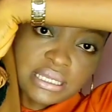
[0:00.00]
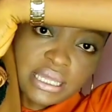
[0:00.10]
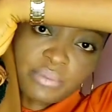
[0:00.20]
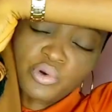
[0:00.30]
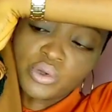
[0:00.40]

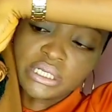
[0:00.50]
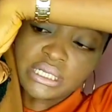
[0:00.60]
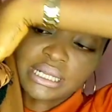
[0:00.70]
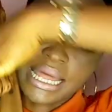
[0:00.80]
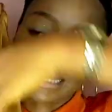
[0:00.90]
I'm holding it
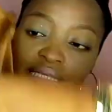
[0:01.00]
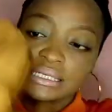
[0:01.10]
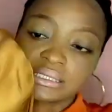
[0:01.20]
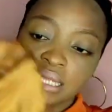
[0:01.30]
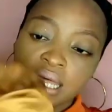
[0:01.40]
like this.
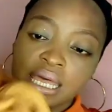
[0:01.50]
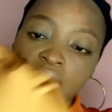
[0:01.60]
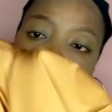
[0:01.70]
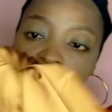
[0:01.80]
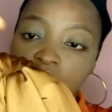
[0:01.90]

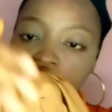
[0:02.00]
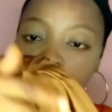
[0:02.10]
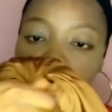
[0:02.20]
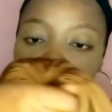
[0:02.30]
Then get